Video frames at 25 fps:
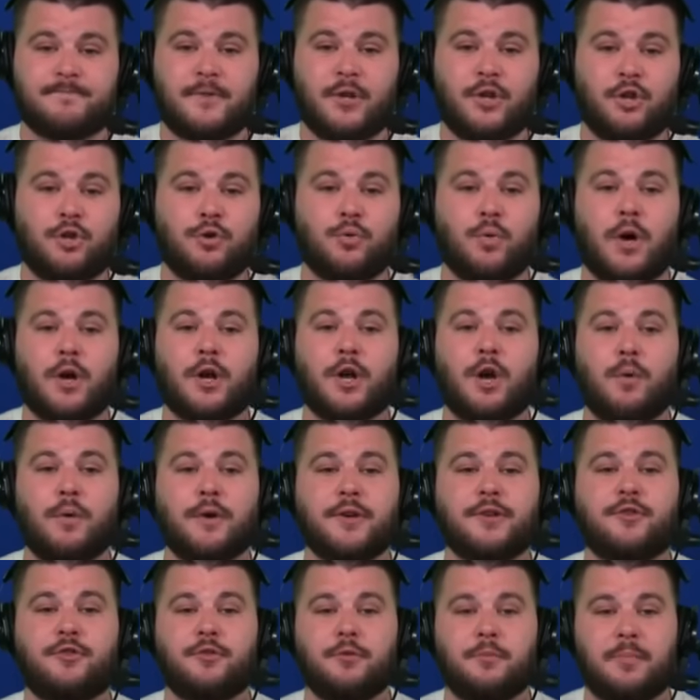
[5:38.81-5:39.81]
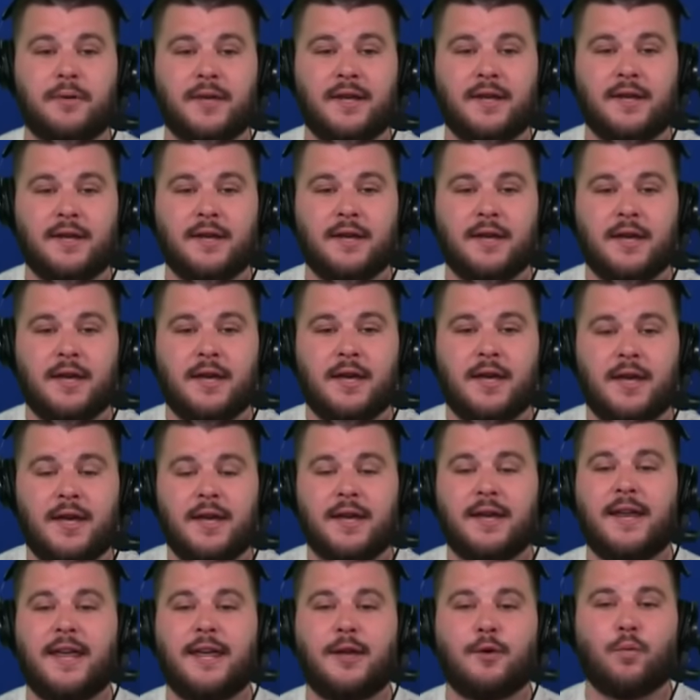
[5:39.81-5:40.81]
you are going to be
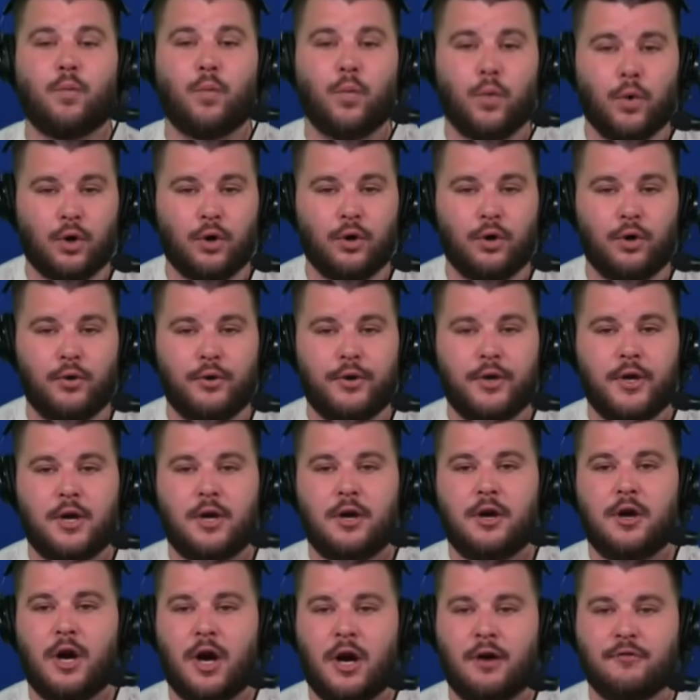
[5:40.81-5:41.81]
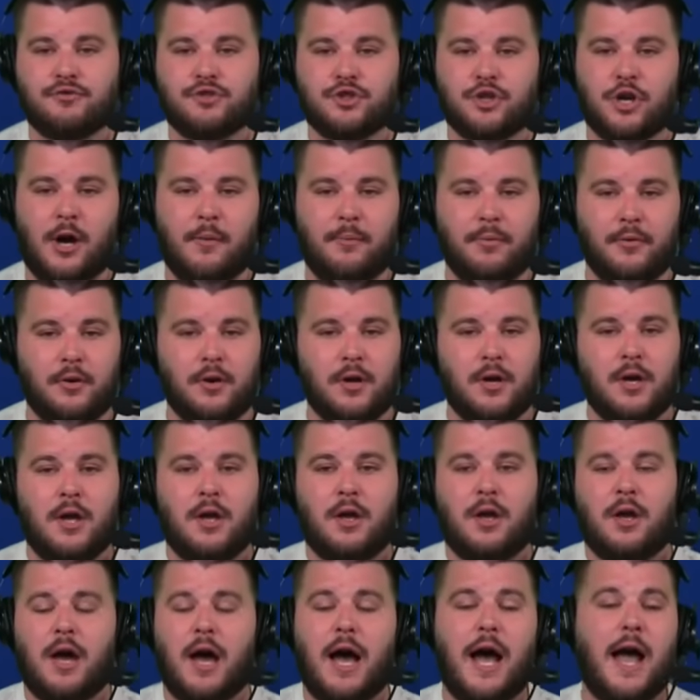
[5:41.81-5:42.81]
in a world of trouble.
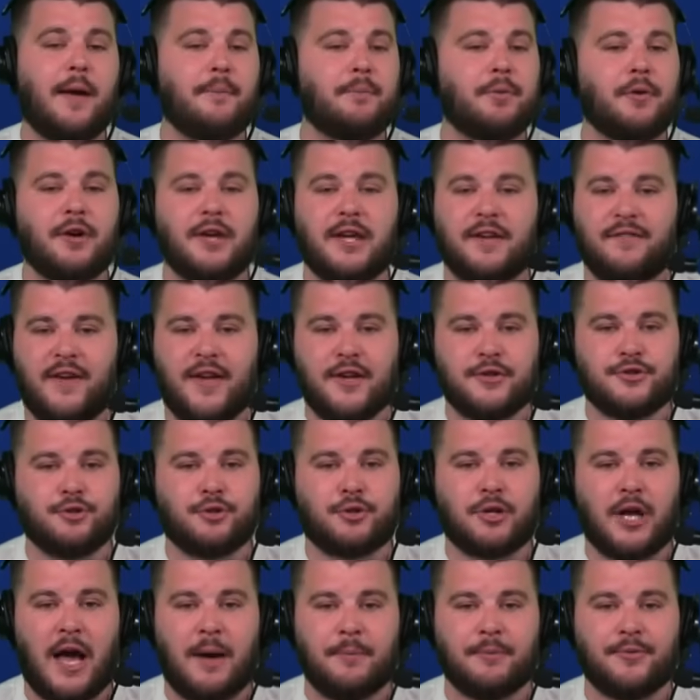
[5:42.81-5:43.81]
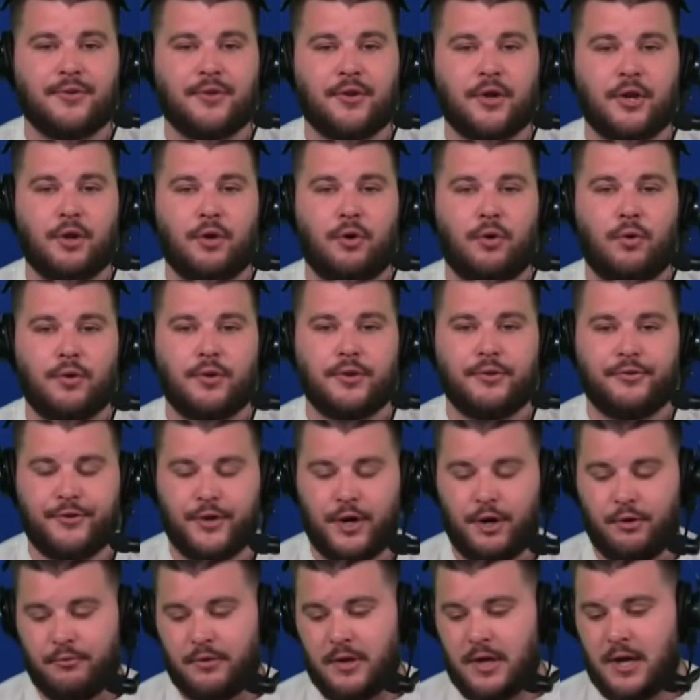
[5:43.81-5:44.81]
I believe Andrew Thomas is going to hold his
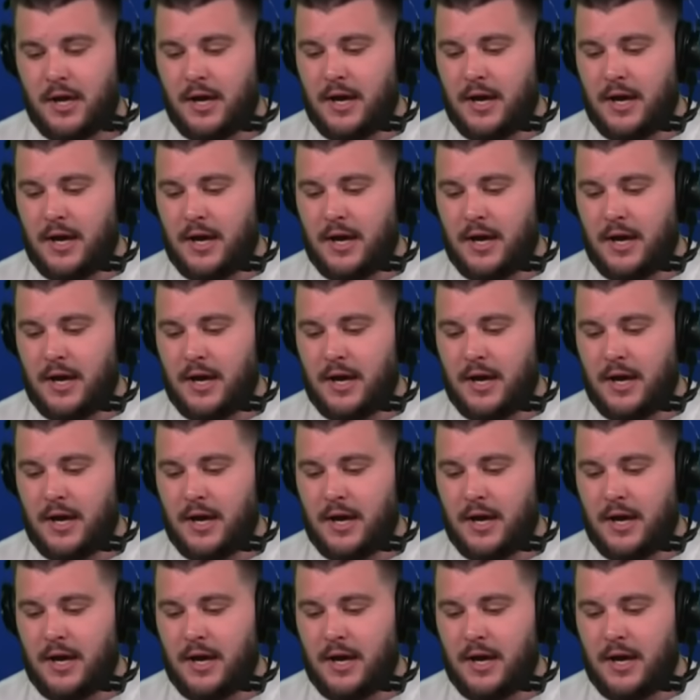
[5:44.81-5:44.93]
own.